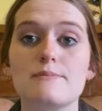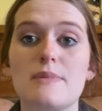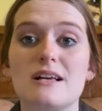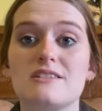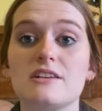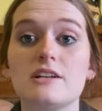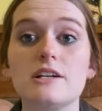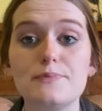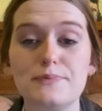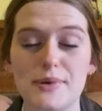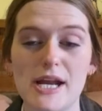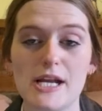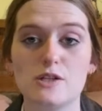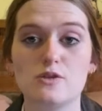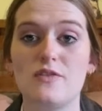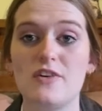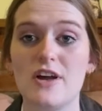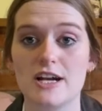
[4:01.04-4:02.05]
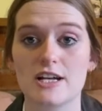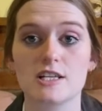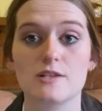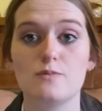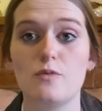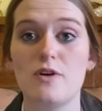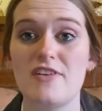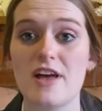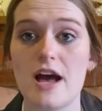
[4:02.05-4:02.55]
muscle and it beats
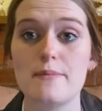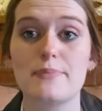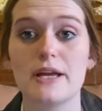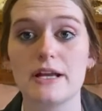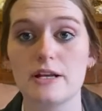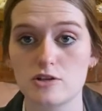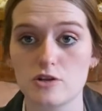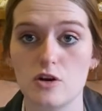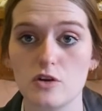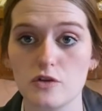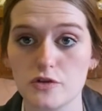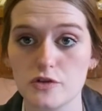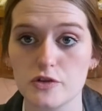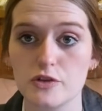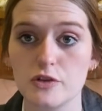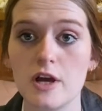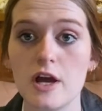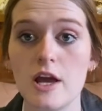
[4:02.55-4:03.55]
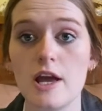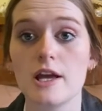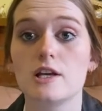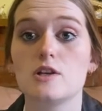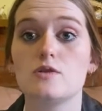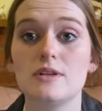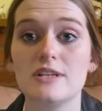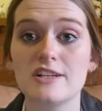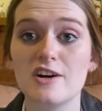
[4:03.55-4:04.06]
without being told to,
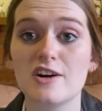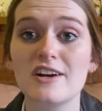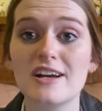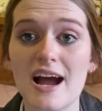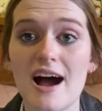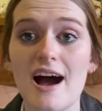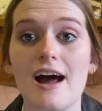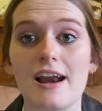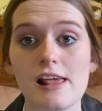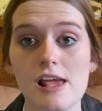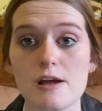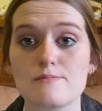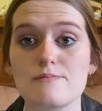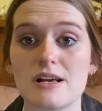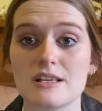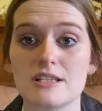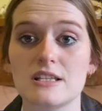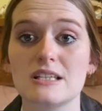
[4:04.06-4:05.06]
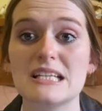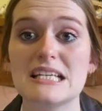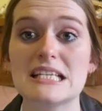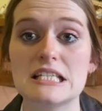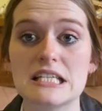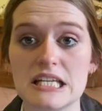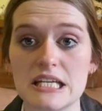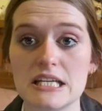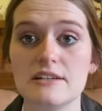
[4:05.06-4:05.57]
because we know cardiac muscle
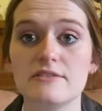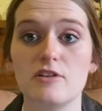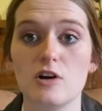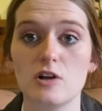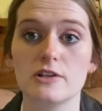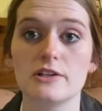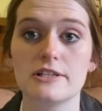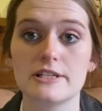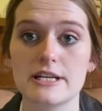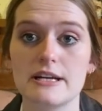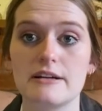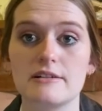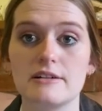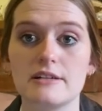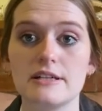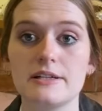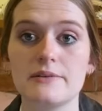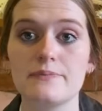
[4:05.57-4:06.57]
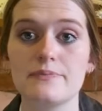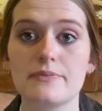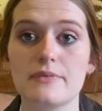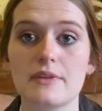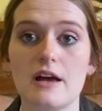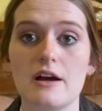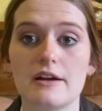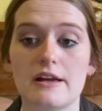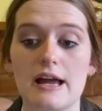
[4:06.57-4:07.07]
is involuntarily,
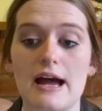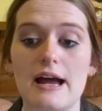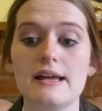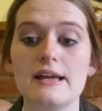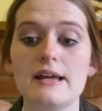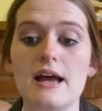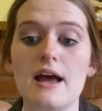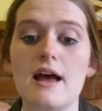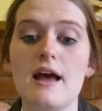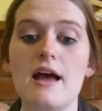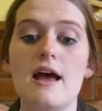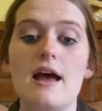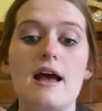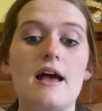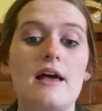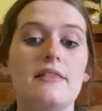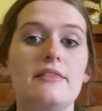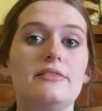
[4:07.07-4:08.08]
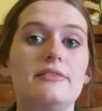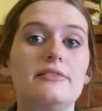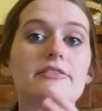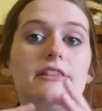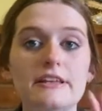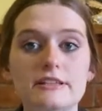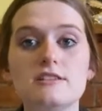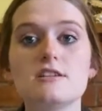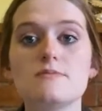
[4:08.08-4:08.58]
okay?
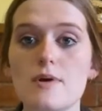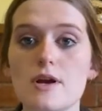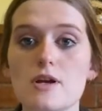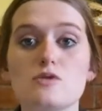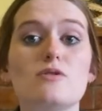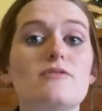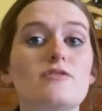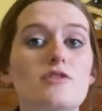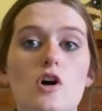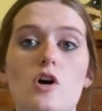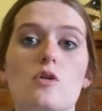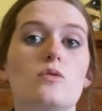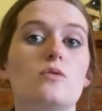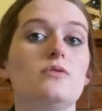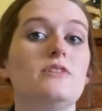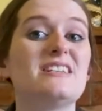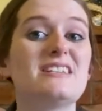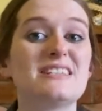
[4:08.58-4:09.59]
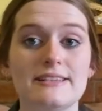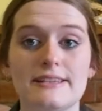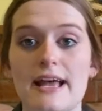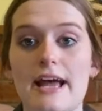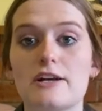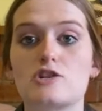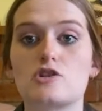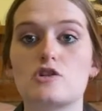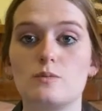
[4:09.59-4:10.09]
This is because we've got this
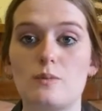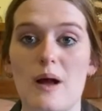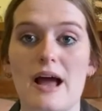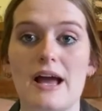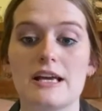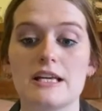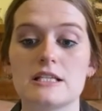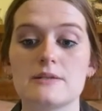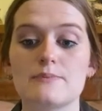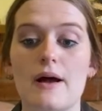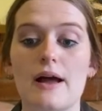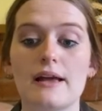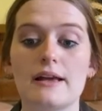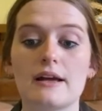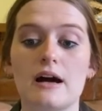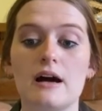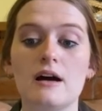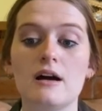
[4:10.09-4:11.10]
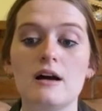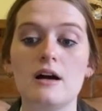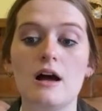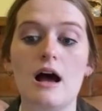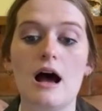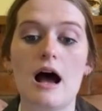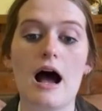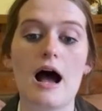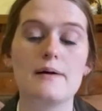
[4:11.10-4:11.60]
natural pacemaker
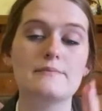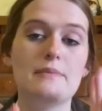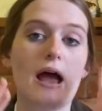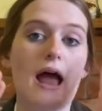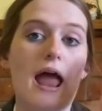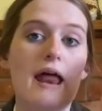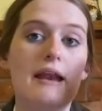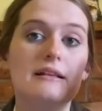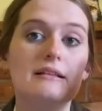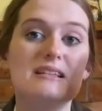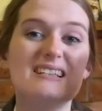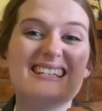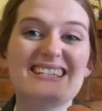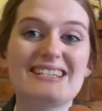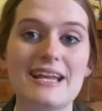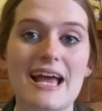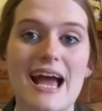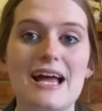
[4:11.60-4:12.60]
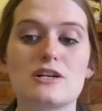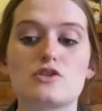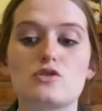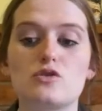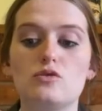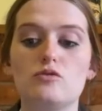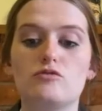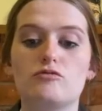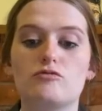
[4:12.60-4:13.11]
and its
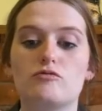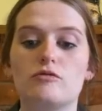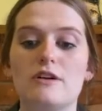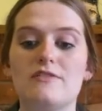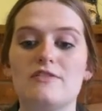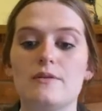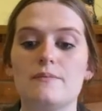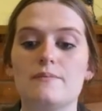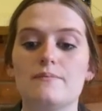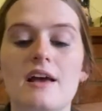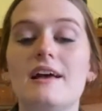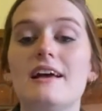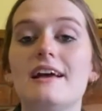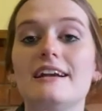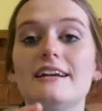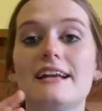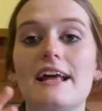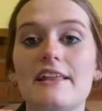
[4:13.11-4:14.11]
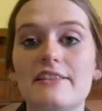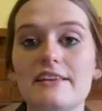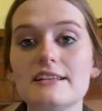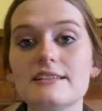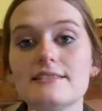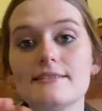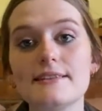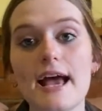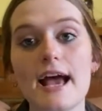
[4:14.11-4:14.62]
natural rhythm. Now,
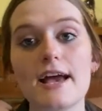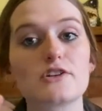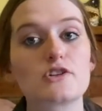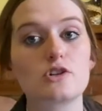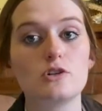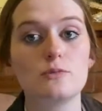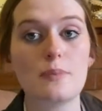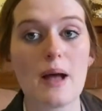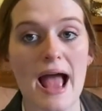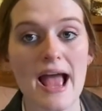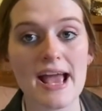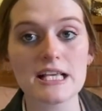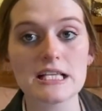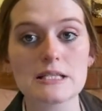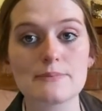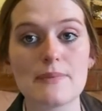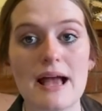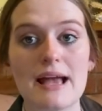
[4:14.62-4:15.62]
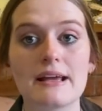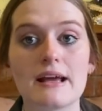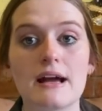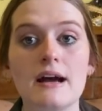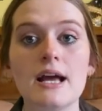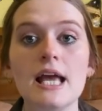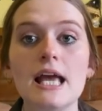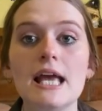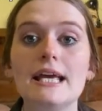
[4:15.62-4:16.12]
this natural
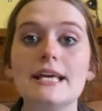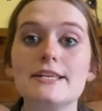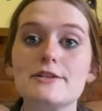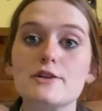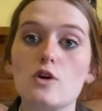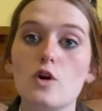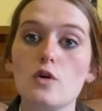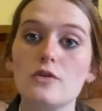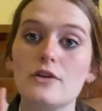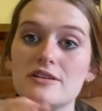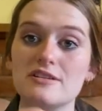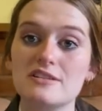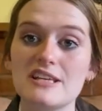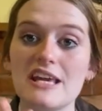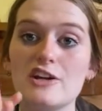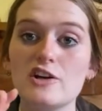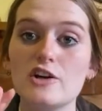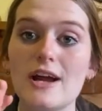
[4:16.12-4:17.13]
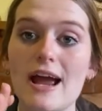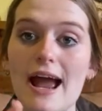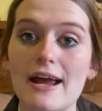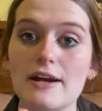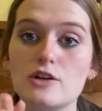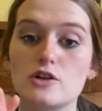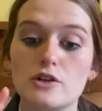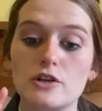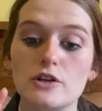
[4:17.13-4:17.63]
pacemaker is called the
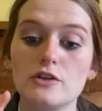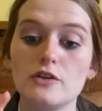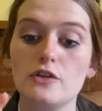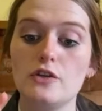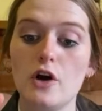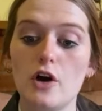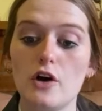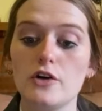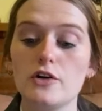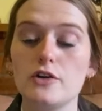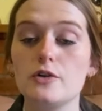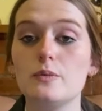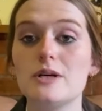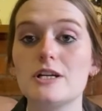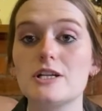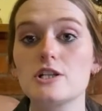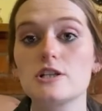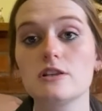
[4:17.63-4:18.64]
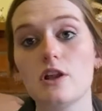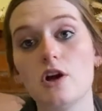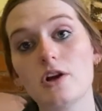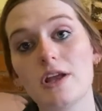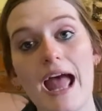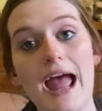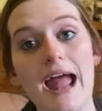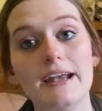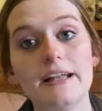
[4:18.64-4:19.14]
sinoatrial node, which is
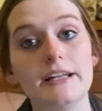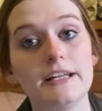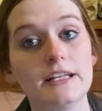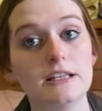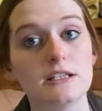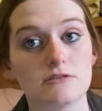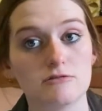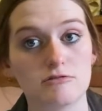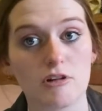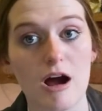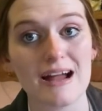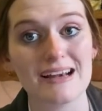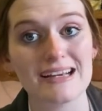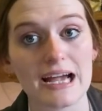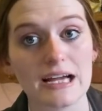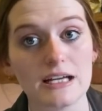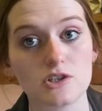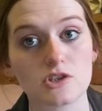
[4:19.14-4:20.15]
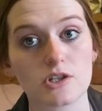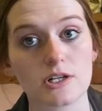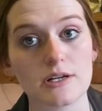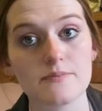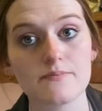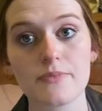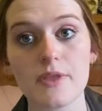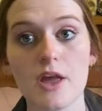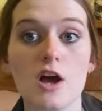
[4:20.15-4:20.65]
located in the right
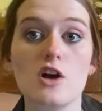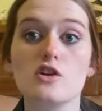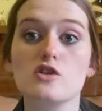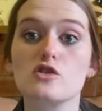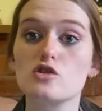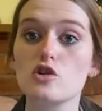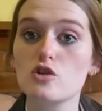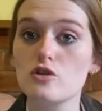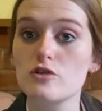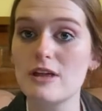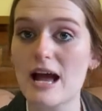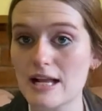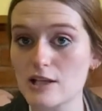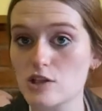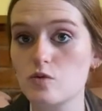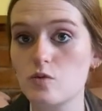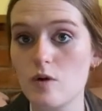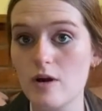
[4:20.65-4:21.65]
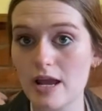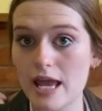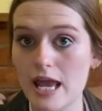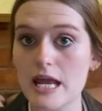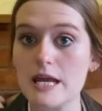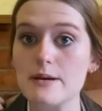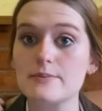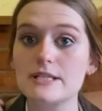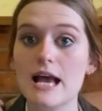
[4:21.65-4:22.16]
atrium. So that's what
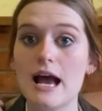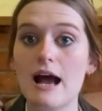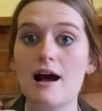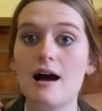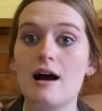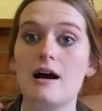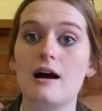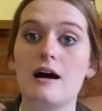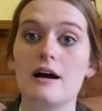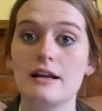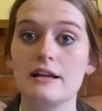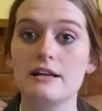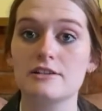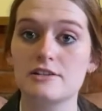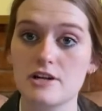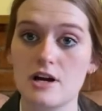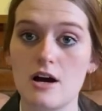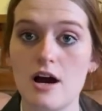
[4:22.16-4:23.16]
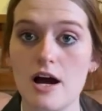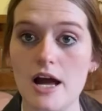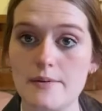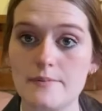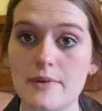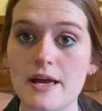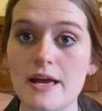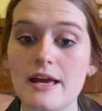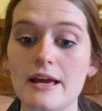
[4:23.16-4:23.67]
keeps our heart in
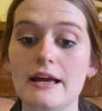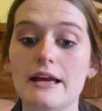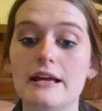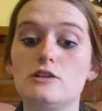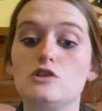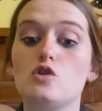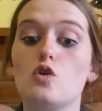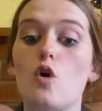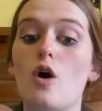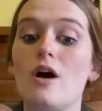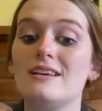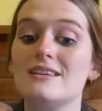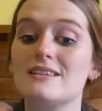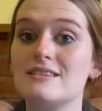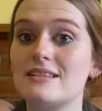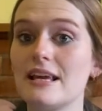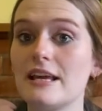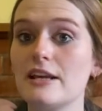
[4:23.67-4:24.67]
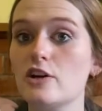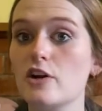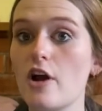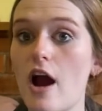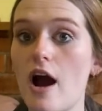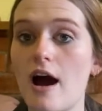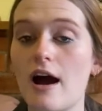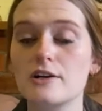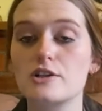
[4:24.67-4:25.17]
time. It's your
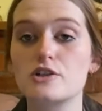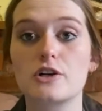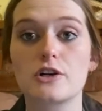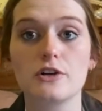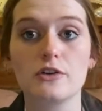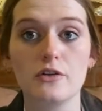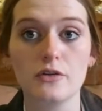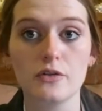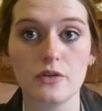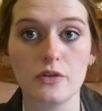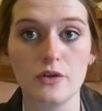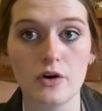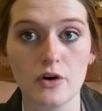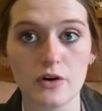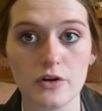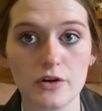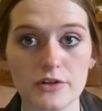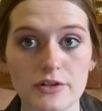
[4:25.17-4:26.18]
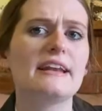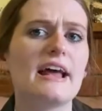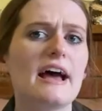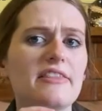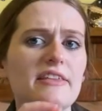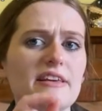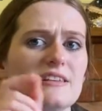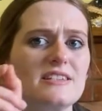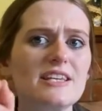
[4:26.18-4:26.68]
sinoatrial node. Now,
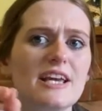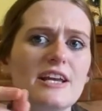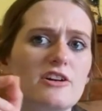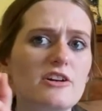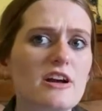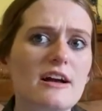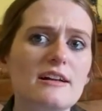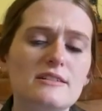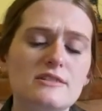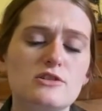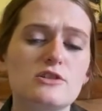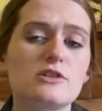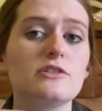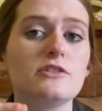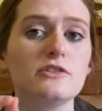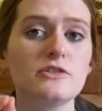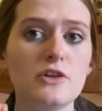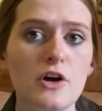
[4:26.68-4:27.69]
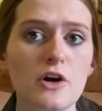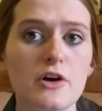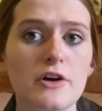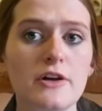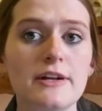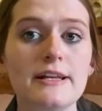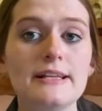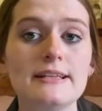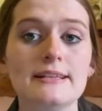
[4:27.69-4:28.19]
this sinoatrial
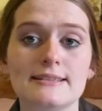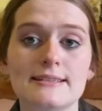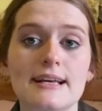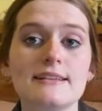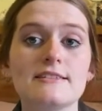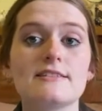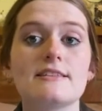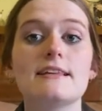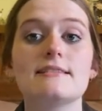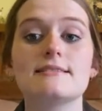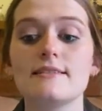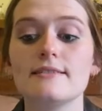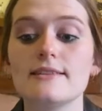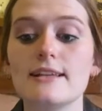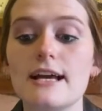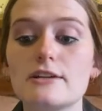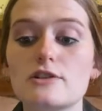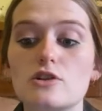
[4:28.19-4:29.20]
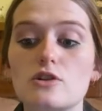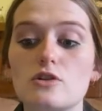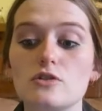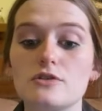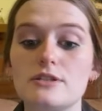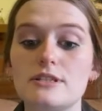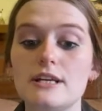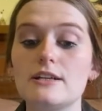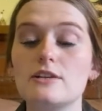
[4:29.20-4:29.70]
node, it sends these electrical
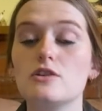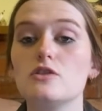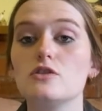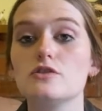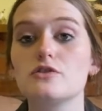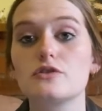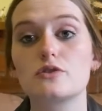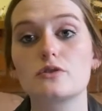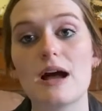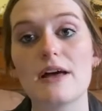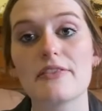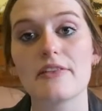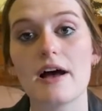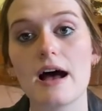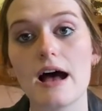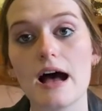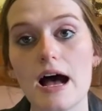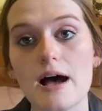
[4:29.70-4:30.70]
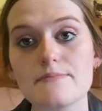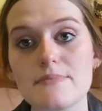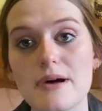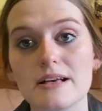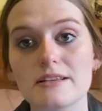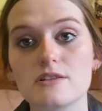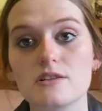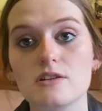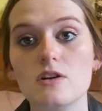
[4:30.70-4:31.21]
signals throughout the heart
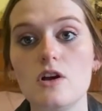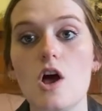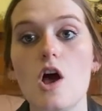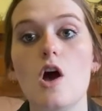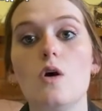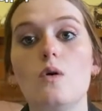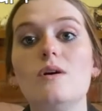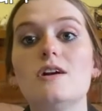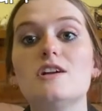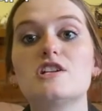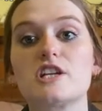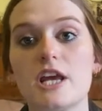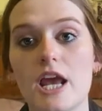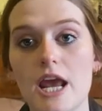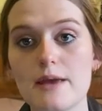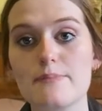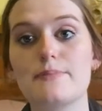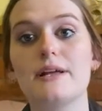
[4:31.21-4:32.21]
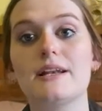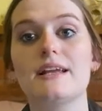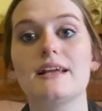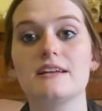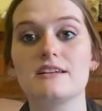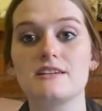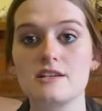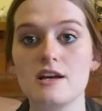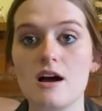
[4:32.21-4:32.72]
muscle, which keep it
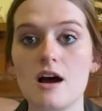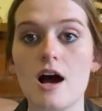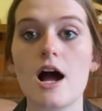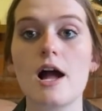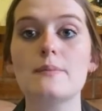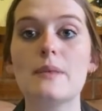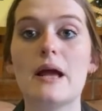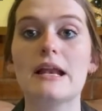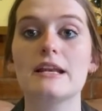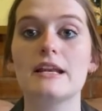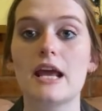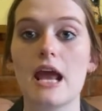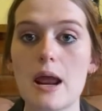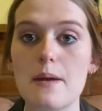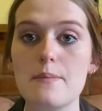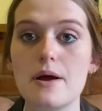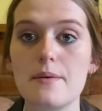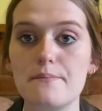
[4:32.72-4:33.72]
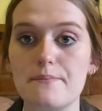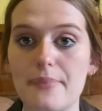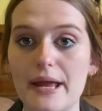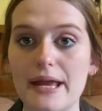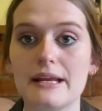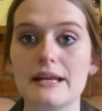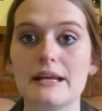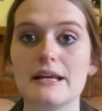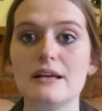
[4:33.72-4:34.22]
in time and keep it
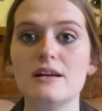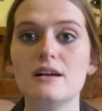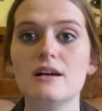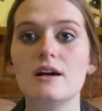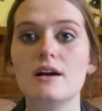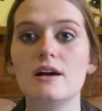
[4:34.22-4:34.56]
beating